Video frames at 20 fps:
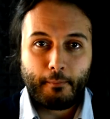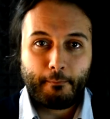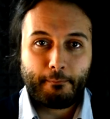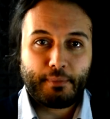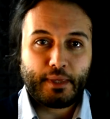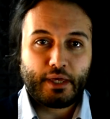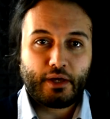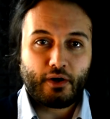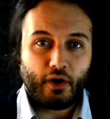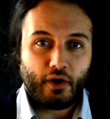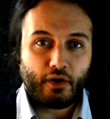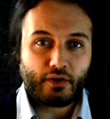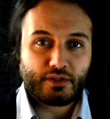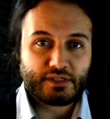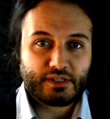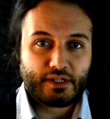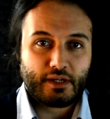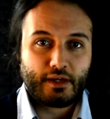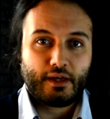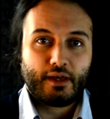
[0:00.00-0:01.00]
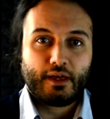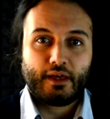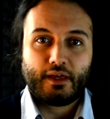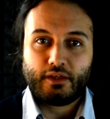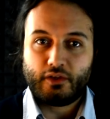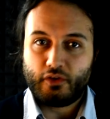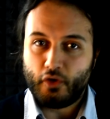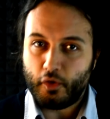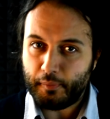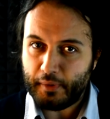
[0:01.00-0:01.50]
Because
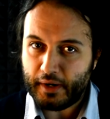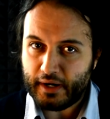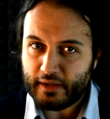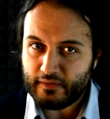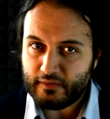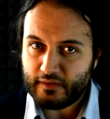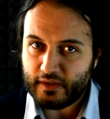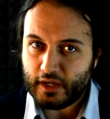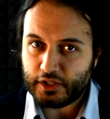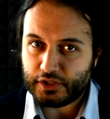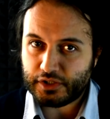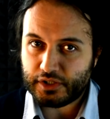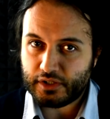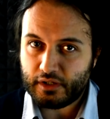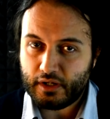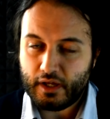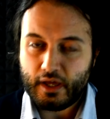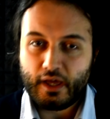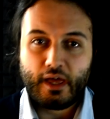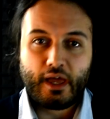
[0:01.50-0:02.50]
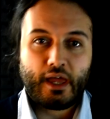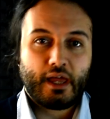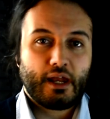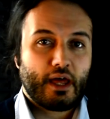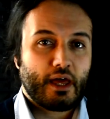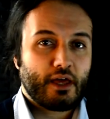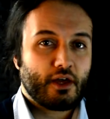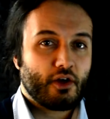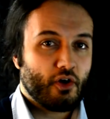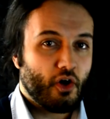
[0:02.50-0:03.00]
your pronunciation in
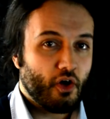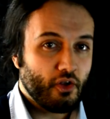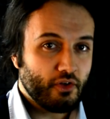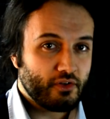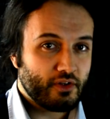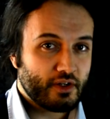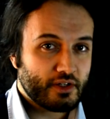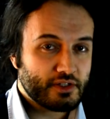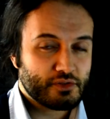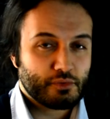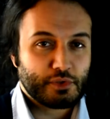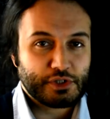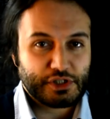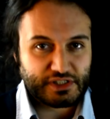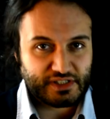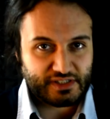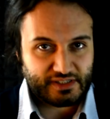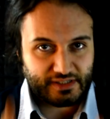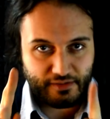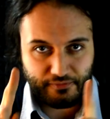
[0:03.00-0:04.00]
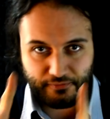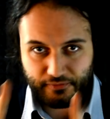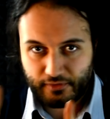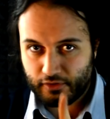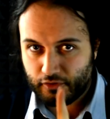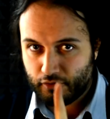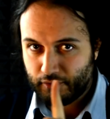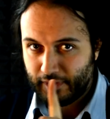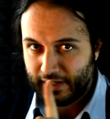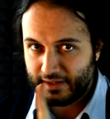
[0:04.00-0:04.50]
a context which is
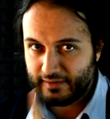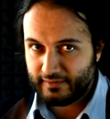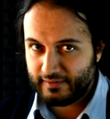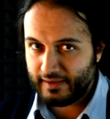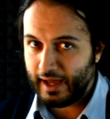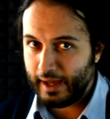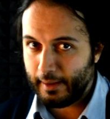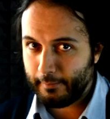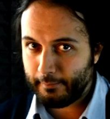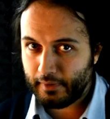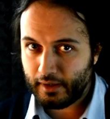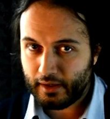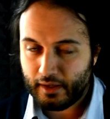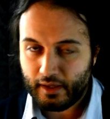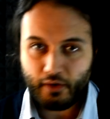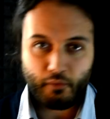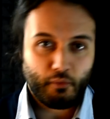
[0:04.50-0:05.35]
different to an exam,